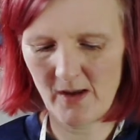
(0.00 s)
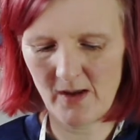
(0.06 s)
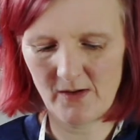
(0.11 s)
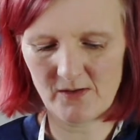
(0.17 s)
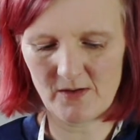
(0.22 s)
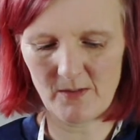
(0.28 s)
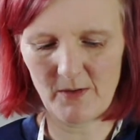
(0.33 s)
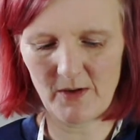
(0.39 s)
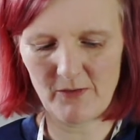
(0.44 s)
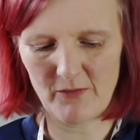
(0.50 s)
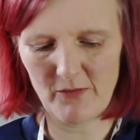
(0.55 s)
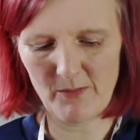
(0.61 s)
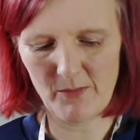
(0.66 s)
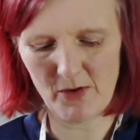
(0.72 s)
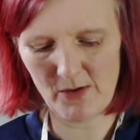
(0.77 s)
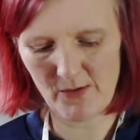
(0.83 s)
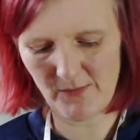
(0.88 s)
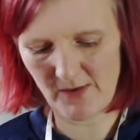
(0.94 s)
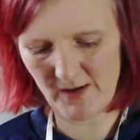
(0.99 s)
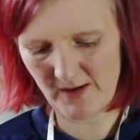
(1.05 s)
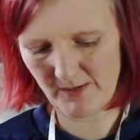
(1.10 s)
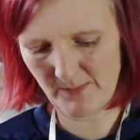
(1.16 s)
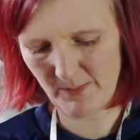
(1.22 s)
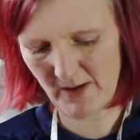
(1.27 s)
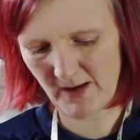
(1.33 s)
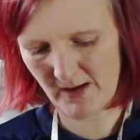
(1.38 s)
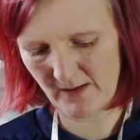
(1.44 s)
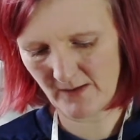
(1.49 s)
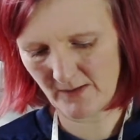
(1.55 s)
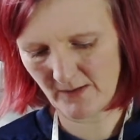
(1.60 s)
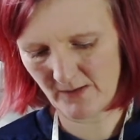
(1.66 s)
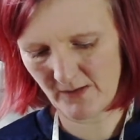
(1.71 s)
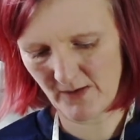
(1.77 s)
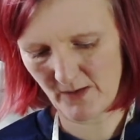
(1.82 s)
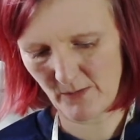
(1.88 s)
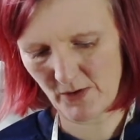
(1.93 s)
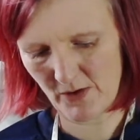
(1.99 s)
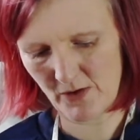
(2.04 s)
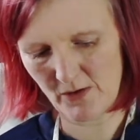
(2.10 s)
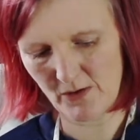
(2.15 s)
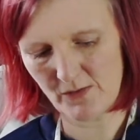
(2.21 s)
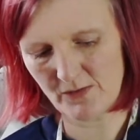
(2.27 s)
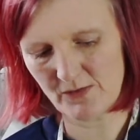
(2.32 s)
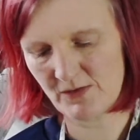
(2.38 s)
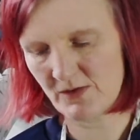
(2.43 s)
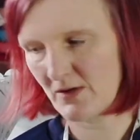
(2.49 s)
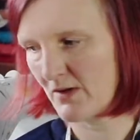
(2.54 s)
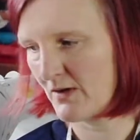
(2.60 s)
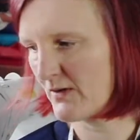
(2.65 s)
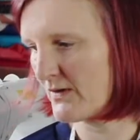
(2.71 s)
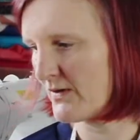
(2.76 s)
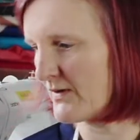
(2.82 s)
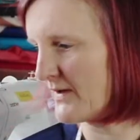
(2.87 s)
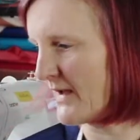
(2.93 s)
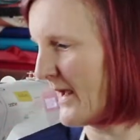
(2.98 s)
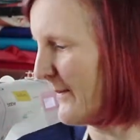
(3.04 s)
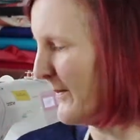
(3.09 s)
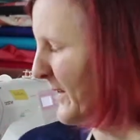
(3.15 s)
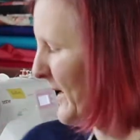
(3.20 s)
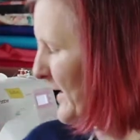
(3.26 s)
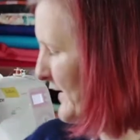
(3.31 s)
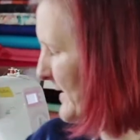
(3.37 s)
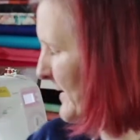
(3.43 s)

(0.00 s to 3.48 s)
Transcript: So I'm going to remove these pins that we used to stabilise the